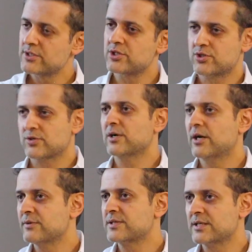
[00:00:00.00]
digital
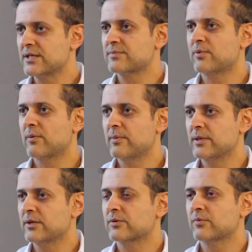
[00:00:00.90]
currency is
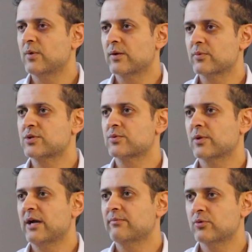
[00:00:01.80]
probably one which
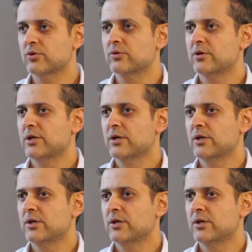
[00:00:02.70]
will have more